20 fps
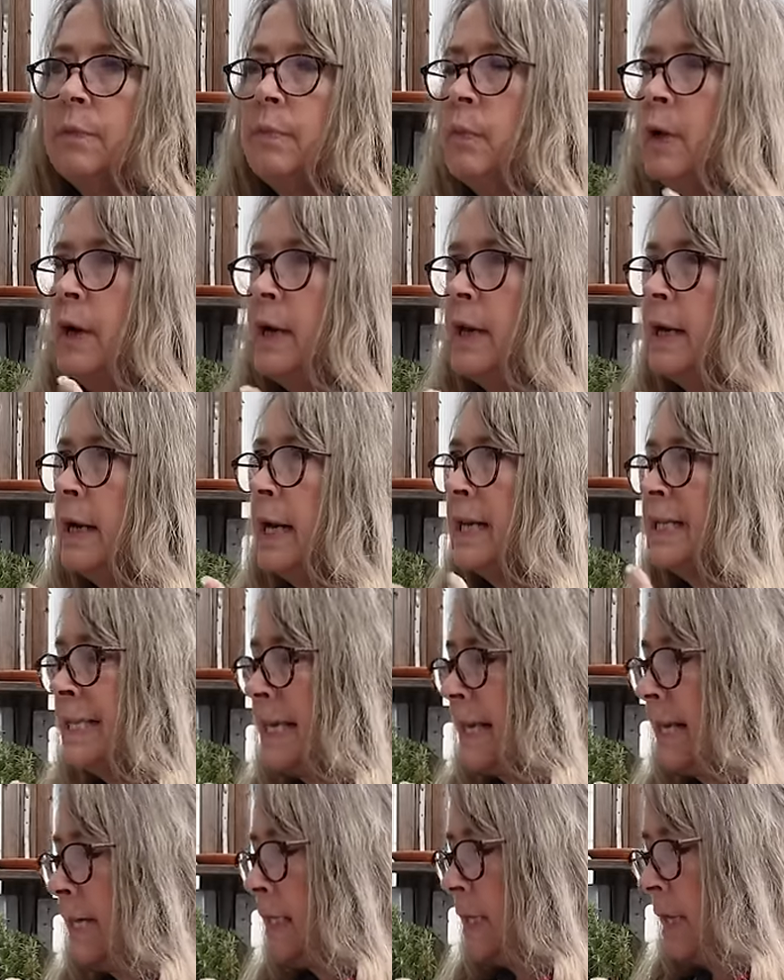what it, not
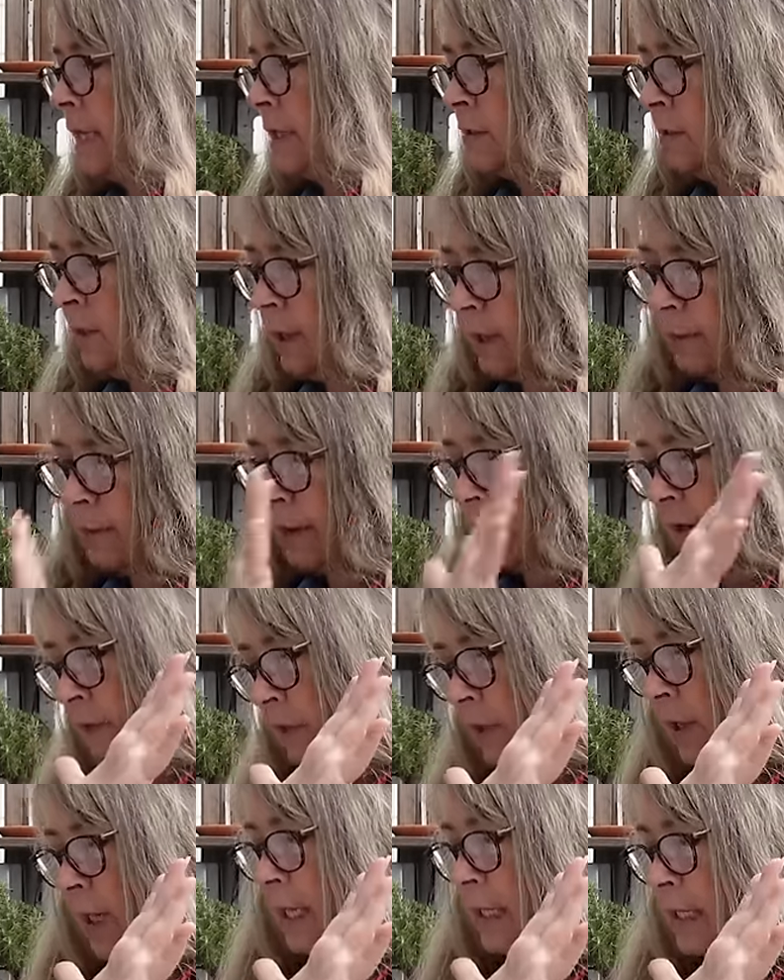sanitized, well,
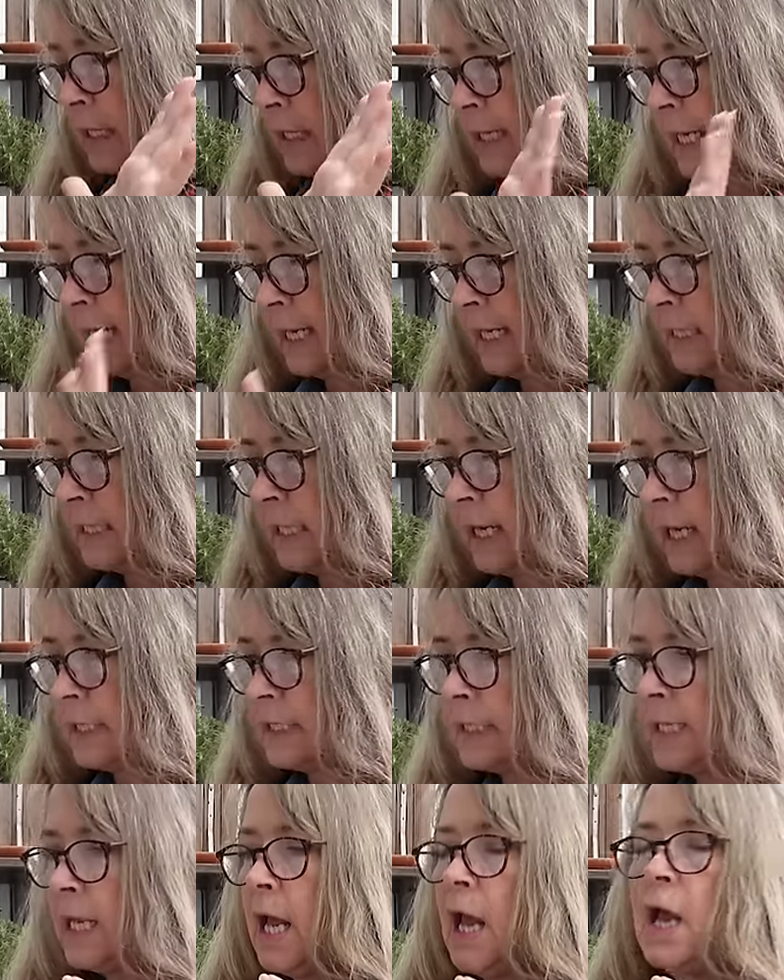whatever. It's
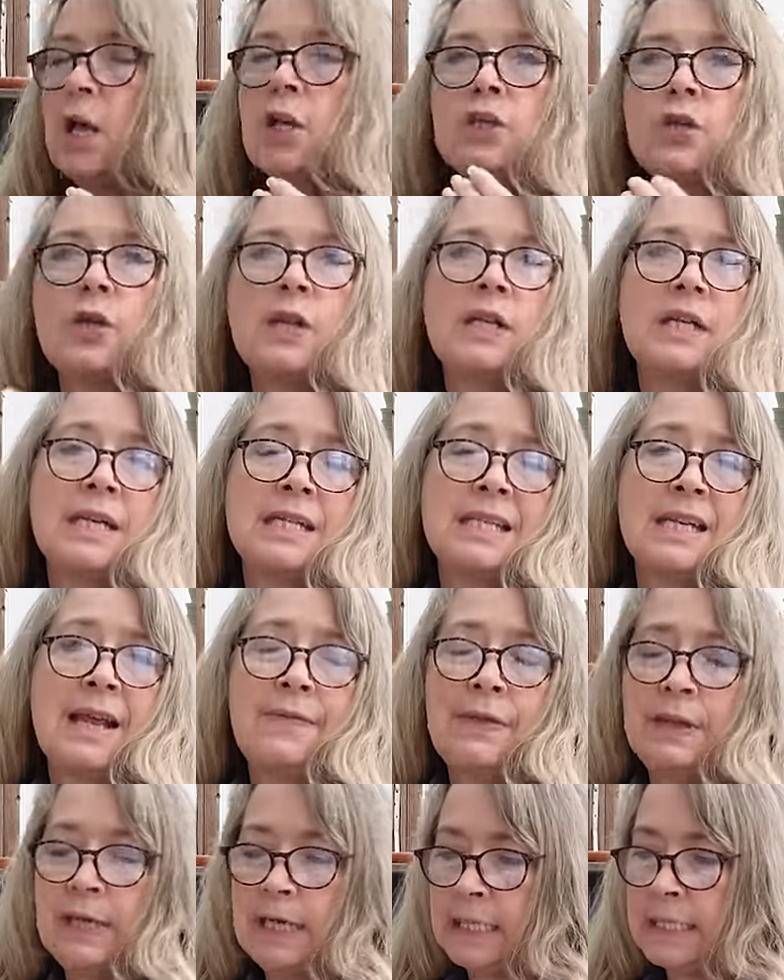sanitized so it doesn't
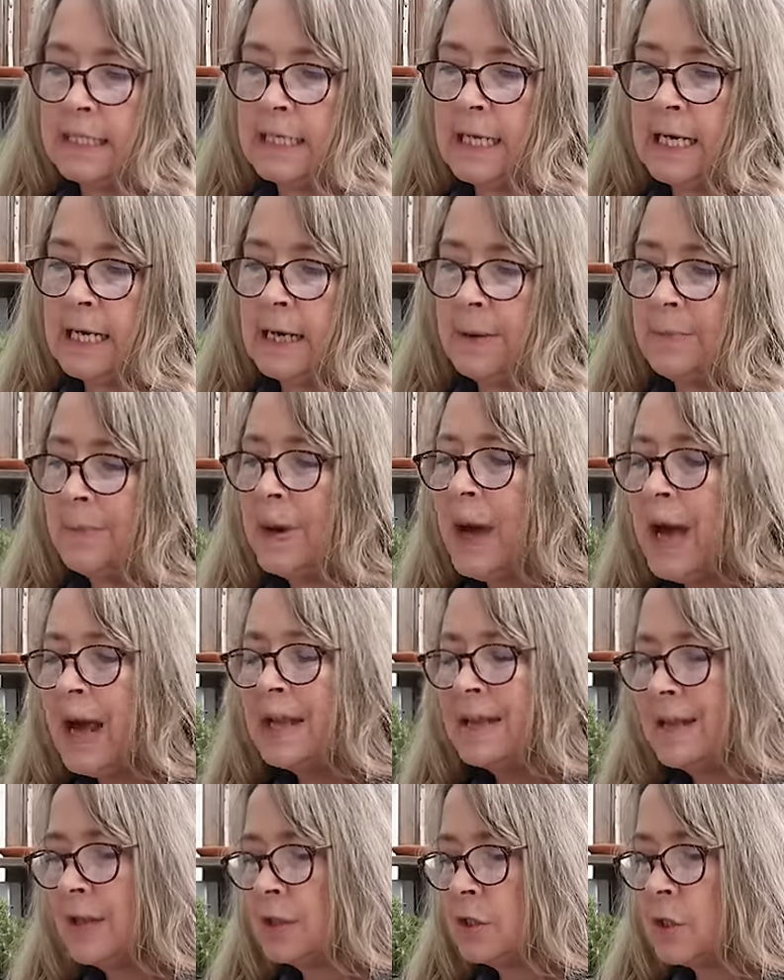have the nits in it,
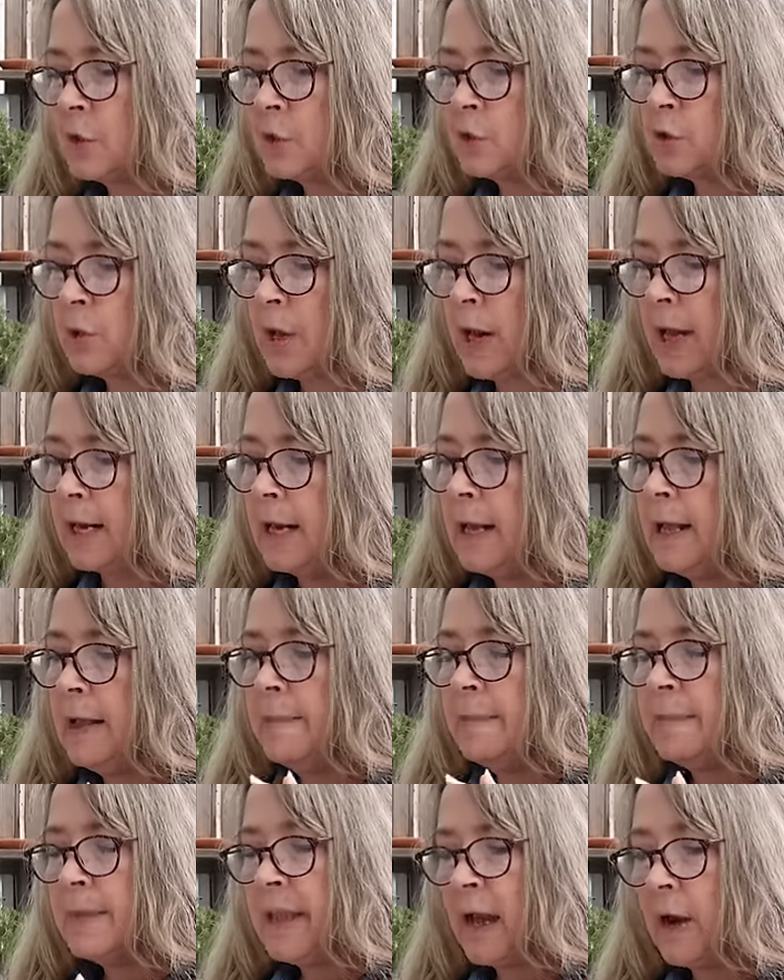but they're so dry.
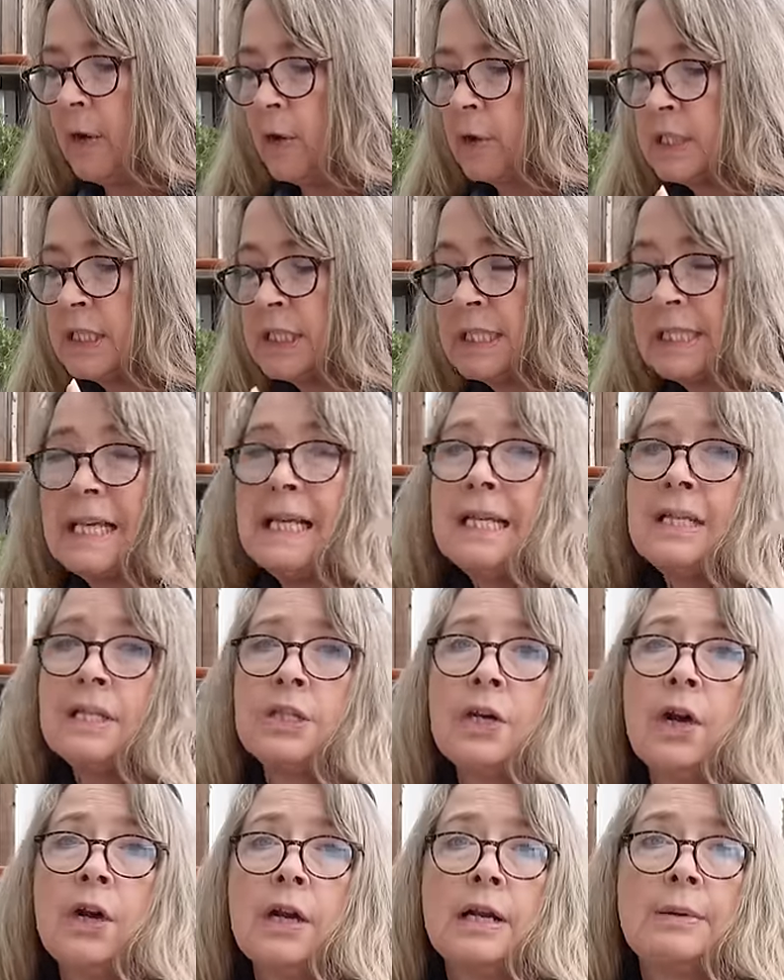Now, seed
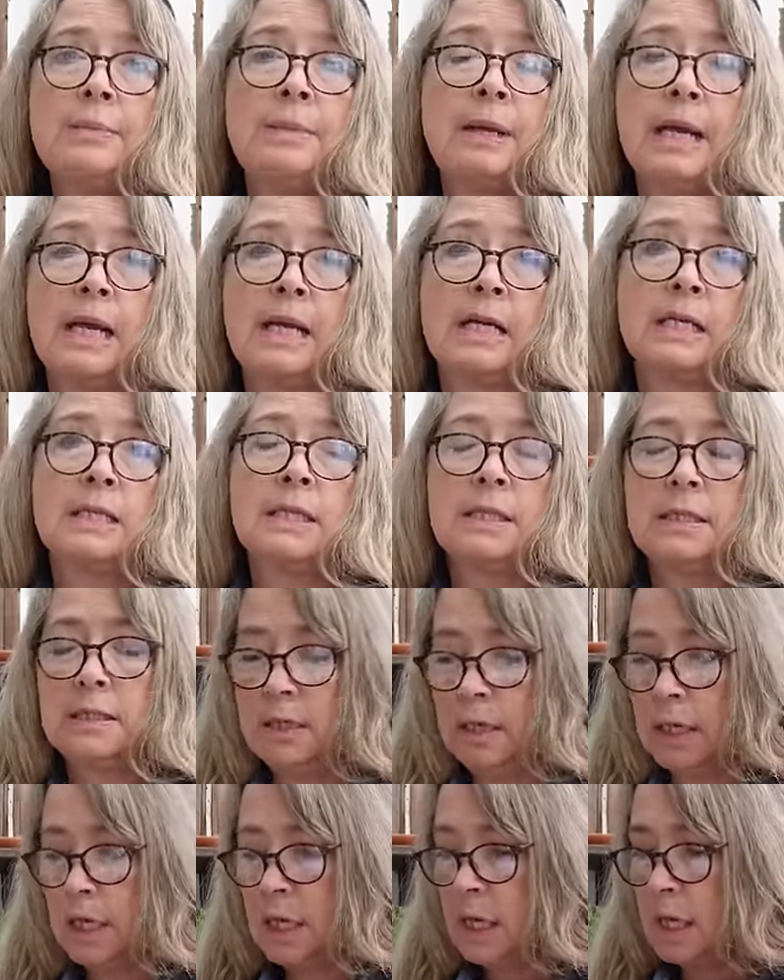starting mix
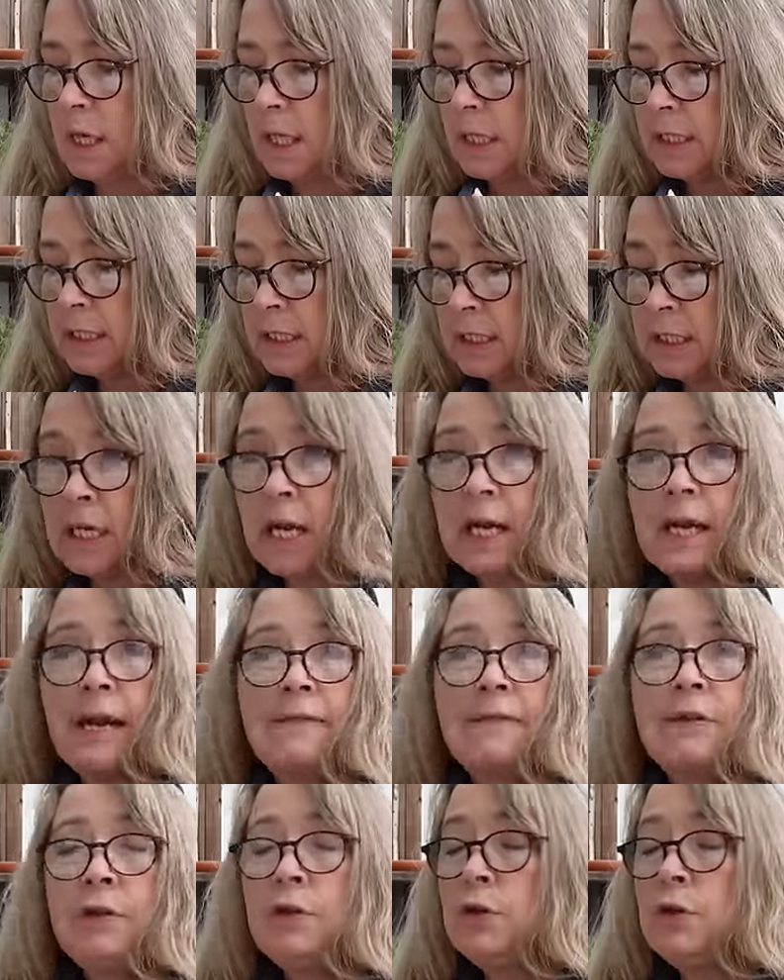does not have the